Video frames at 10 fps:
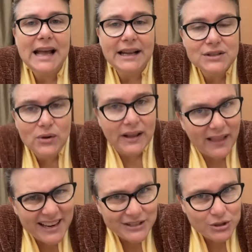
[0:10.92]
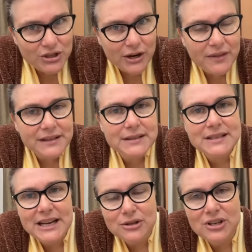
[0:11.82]
And so I'd like to share that
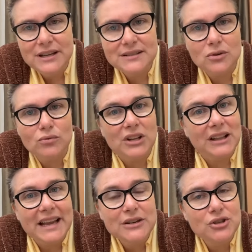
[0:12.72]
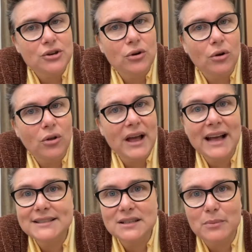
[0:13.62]
station is a relational
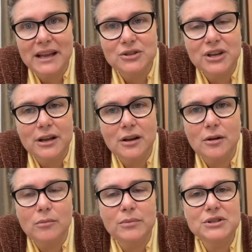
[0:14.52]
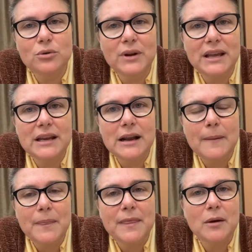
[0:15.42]
estimation between
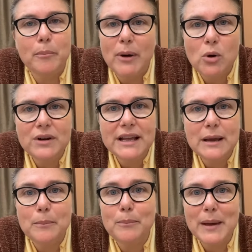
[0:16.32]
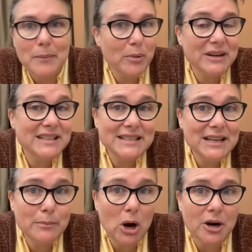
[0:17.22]
the bony
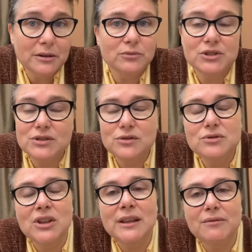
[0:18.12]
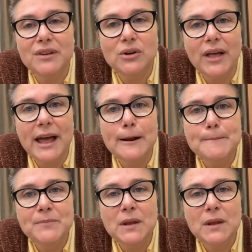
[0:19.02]
presenting part, which is usually the fetal head,